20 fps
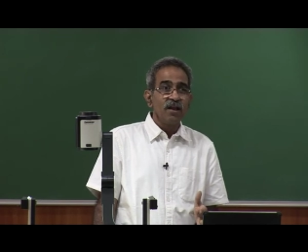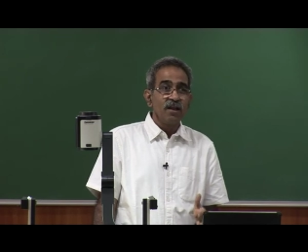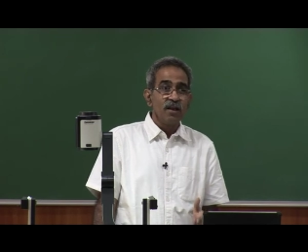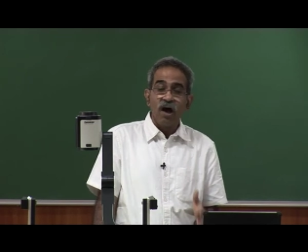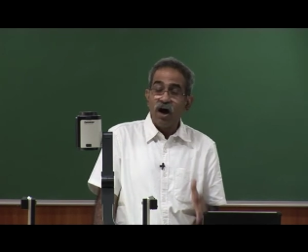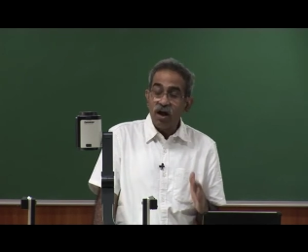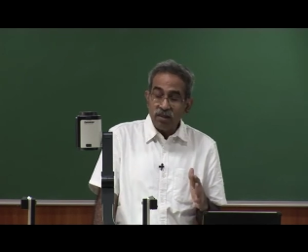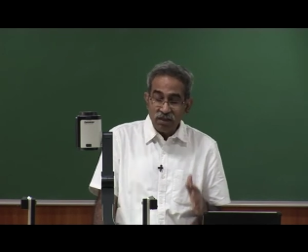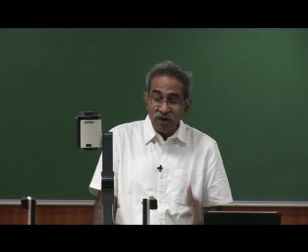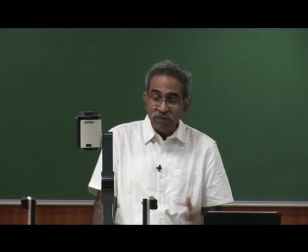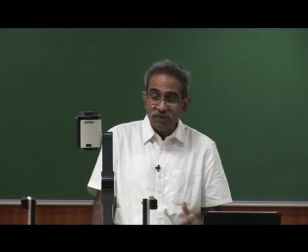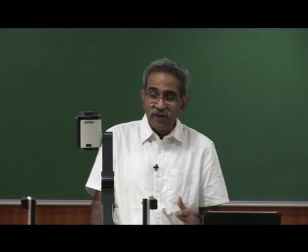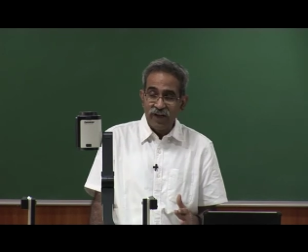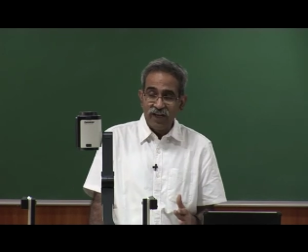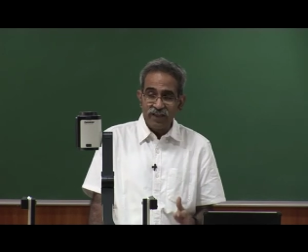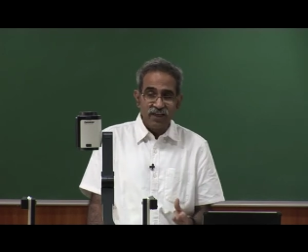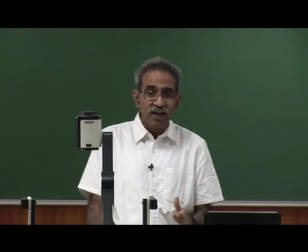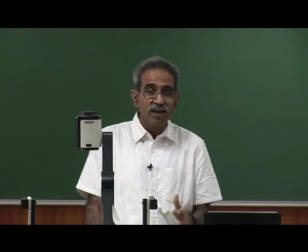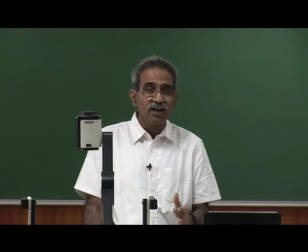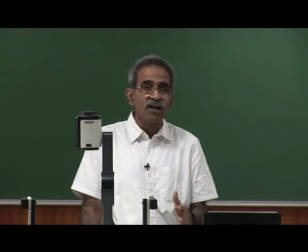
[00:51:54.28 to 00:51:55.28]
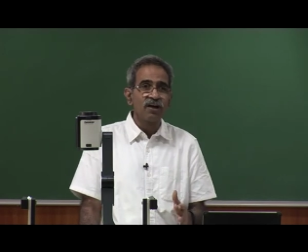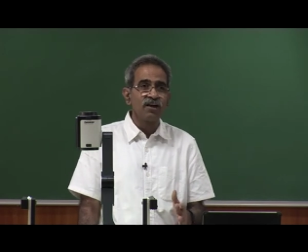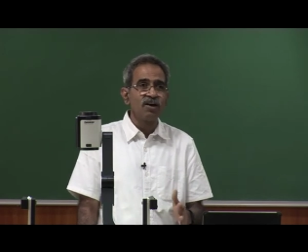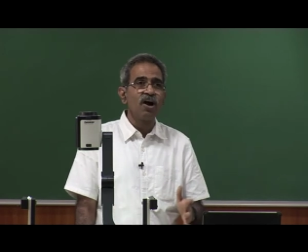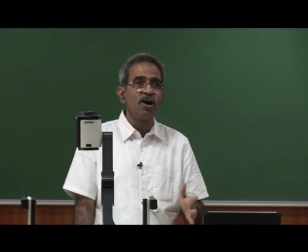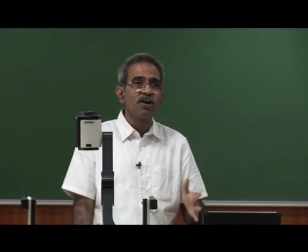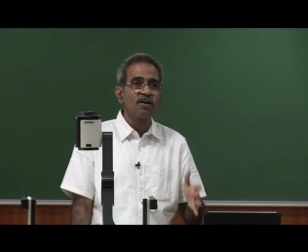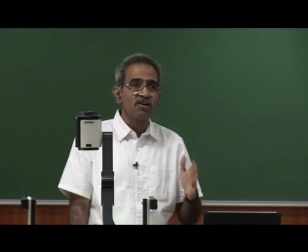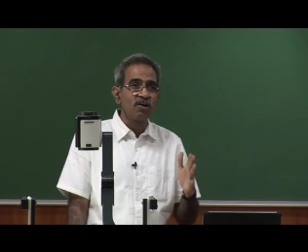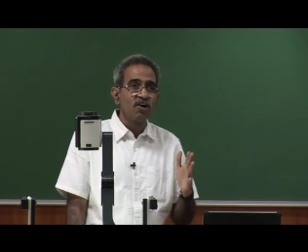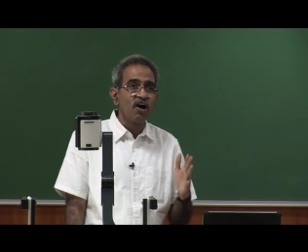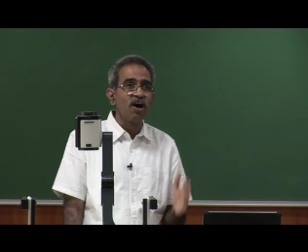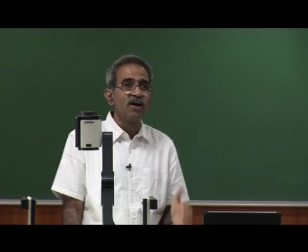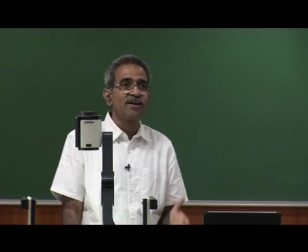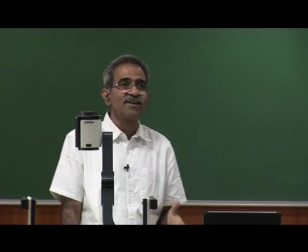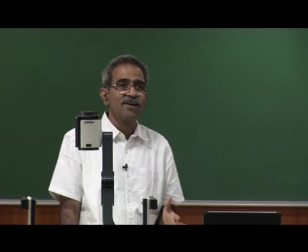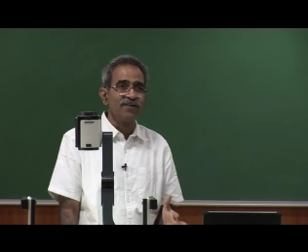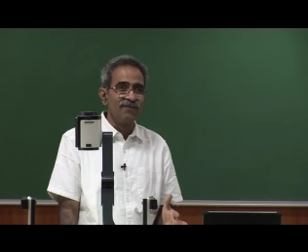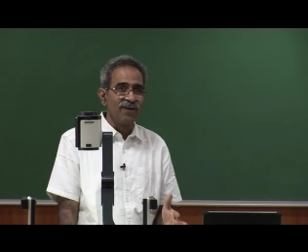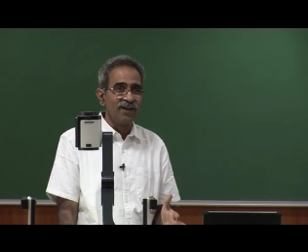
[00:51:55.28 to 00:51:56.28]
Laws of nature are not
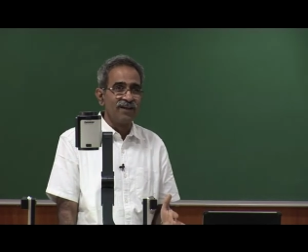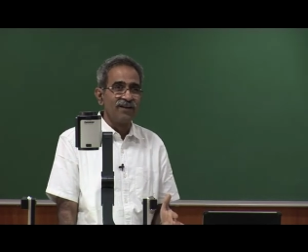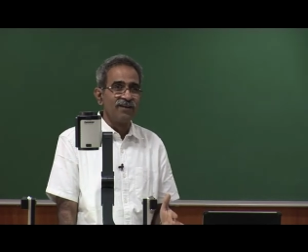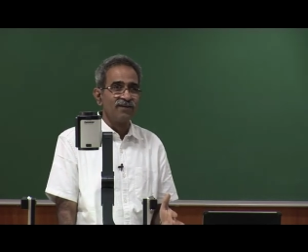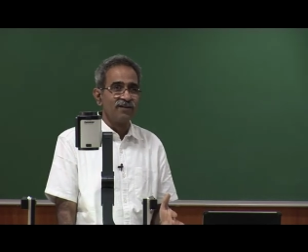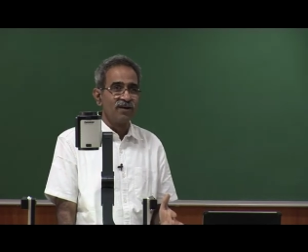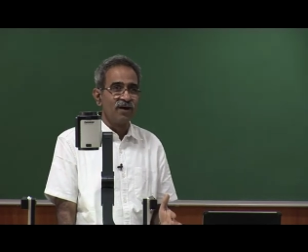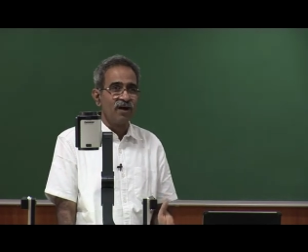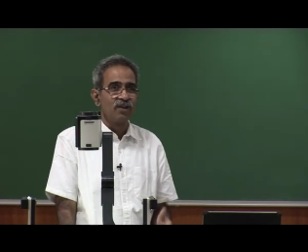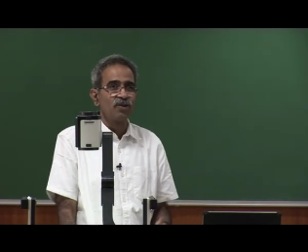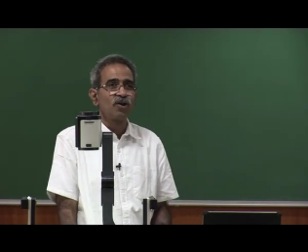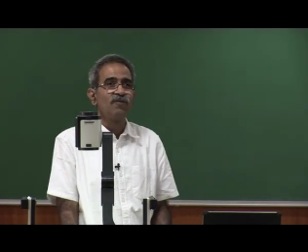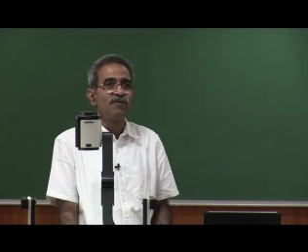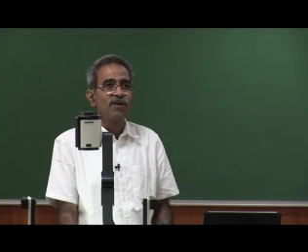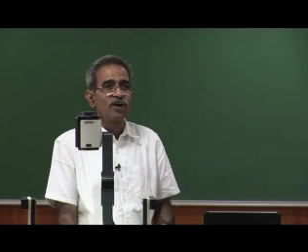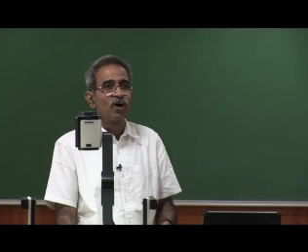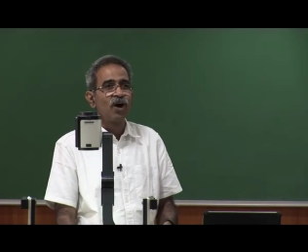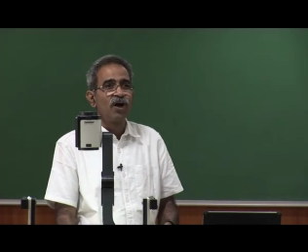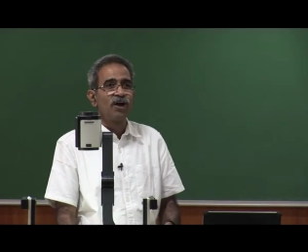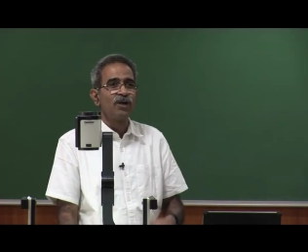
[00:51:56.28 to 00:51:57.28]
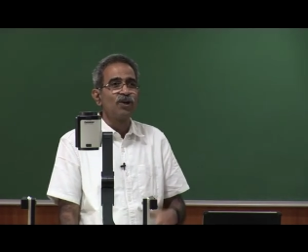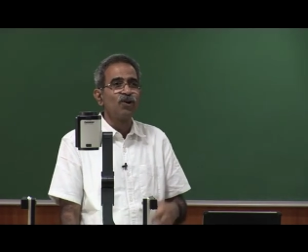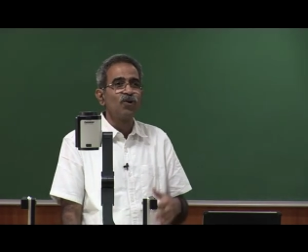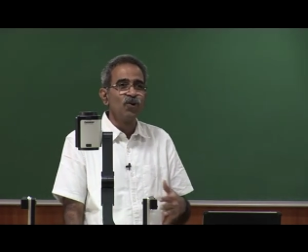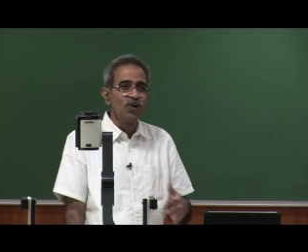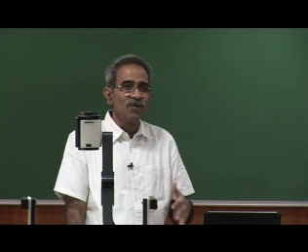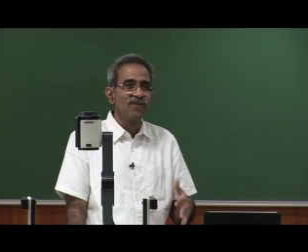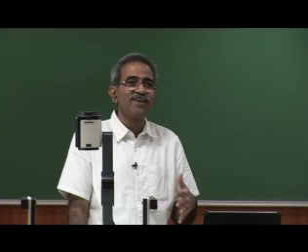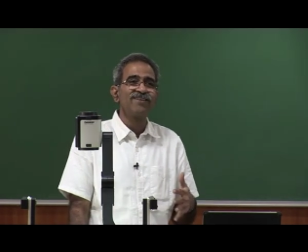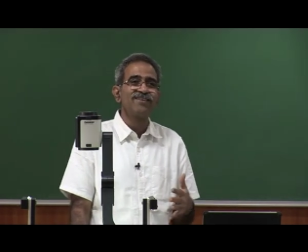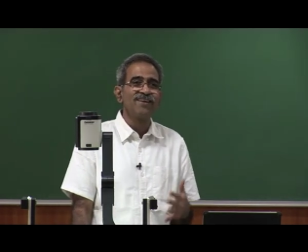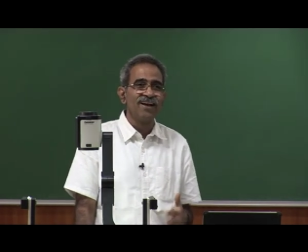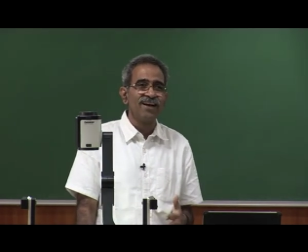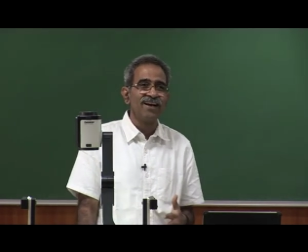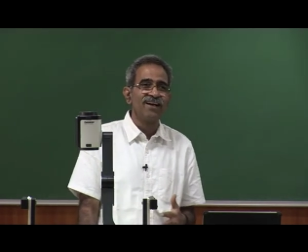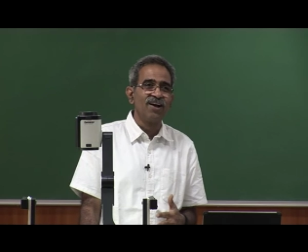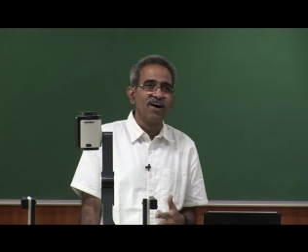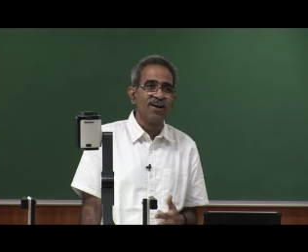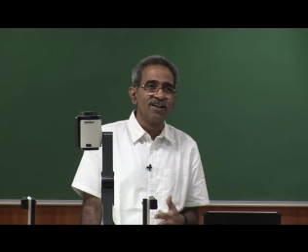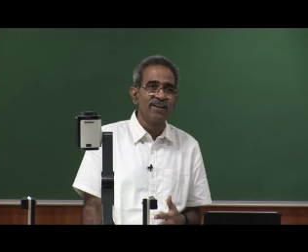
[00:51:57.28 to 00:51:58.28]
God given, although we call it universal
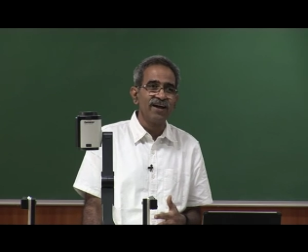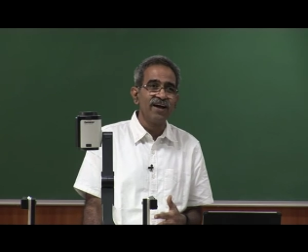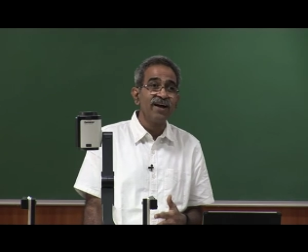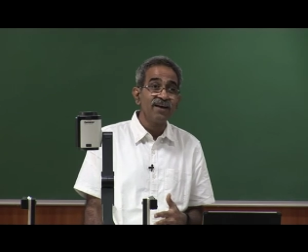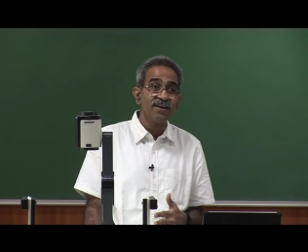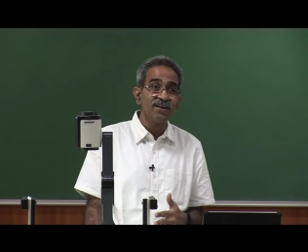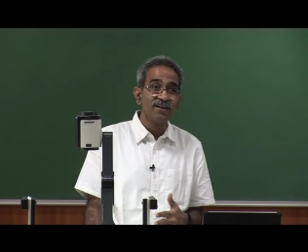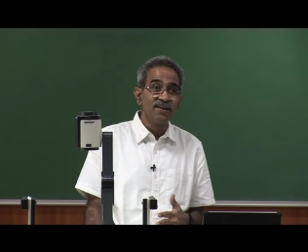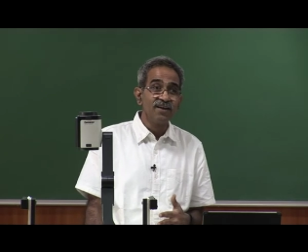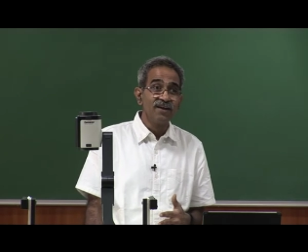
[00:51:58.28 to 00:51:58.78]
and all that.